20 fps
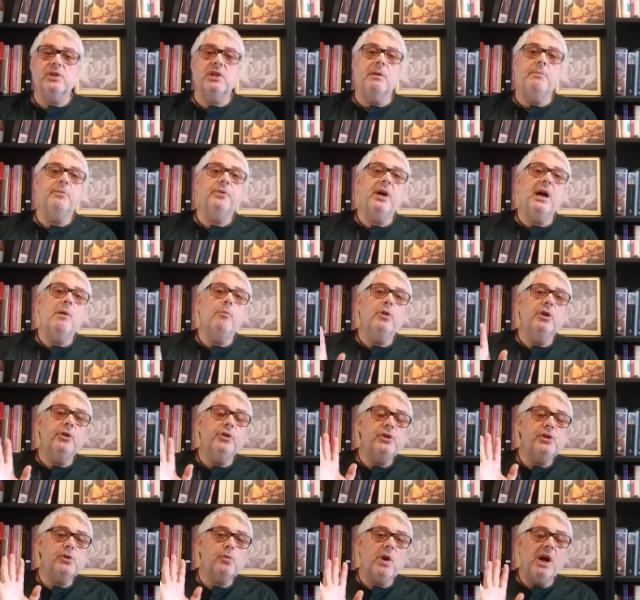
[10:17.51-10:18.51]
Sometimes we
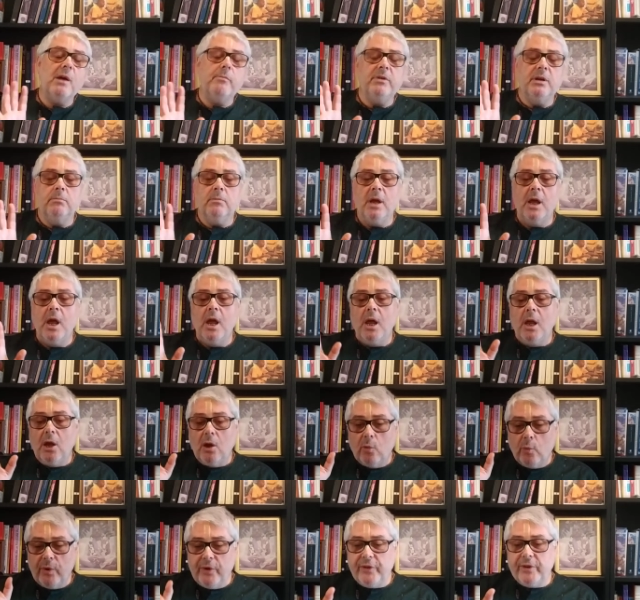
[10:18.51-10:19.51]
describe him
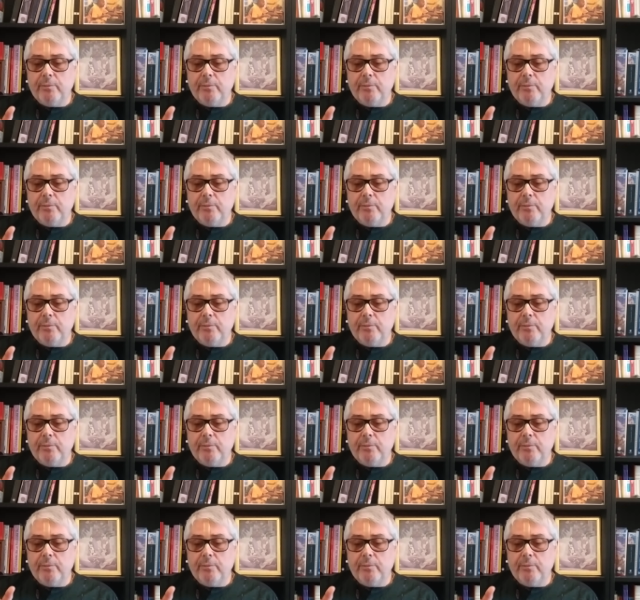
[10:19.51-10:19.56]
with